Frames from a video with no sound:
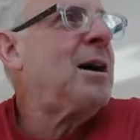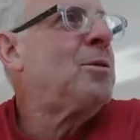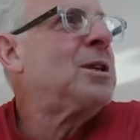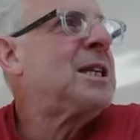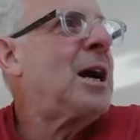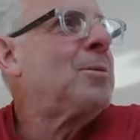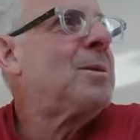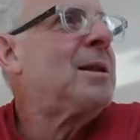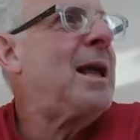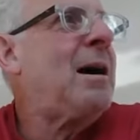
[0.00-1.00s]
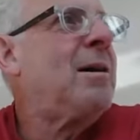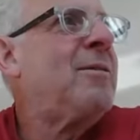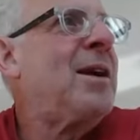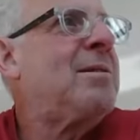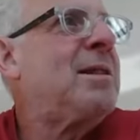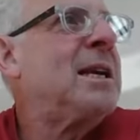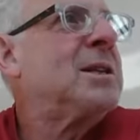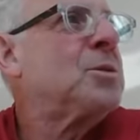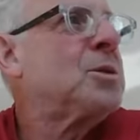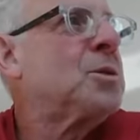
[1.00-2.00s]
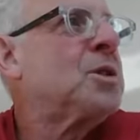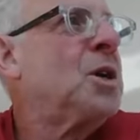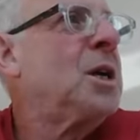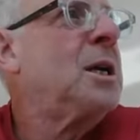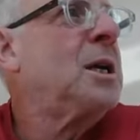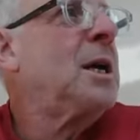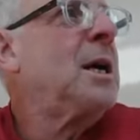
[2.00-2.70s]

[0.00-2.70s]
which helped elevate things, which was good.